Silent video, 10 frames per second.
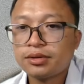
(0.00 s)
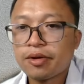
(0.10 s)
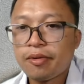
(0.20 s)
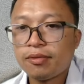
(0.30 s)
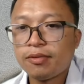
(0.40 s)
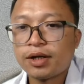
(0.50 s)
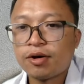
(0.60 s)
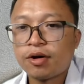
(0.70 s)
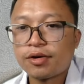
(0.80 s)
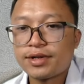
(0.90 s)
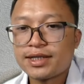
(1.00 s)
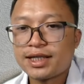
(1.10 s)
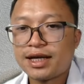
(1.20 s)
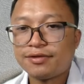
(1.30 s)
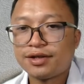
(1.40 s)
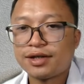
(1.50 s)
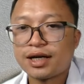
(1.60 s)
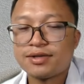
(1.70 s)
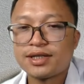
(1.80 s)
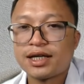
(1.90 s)
One order is left on a
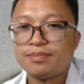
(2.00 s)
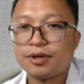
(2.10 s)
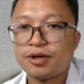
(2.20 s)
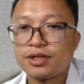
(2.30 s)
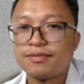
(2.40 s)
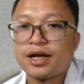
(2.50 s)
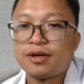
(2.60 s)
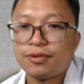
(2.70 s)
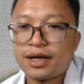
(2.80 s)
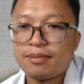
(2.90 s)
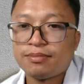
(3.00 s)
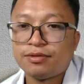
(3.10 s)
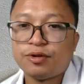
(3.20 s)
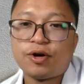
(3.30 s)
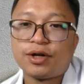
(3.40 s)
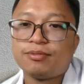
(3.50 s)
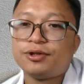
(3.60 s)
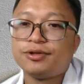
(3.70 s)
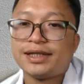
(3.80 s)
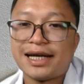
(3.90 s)
downside. Because of that one, I'm not able
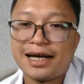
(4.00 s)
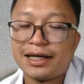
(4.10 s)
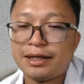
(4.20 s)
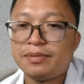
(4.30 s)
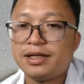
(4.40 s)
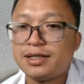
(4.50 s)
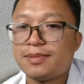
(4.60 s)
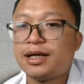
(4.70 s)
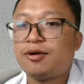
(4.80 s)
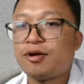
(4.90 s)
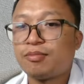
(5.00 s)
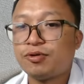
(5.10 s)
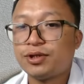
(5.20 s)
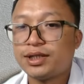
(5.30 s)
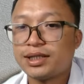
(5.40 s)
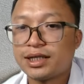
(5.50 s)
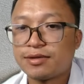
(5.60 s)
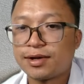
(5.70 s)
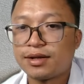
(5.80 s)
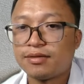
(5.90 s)
to directly place my long positions as
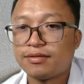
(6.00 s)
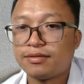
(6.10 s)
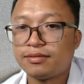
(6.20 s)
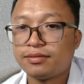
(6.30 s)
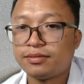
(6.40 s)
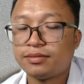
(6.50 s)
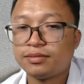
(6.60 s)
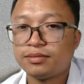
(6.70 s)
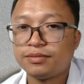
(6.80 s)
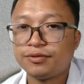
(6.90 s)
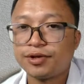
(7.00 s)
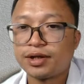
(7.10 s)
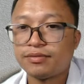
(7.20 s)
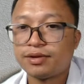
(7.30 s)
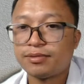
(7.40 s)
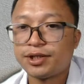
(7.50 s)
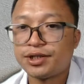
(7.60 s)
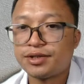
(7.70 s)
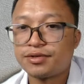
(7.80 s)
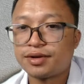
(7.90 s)
well before
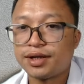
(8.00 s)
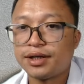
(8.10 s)
confirmations, right?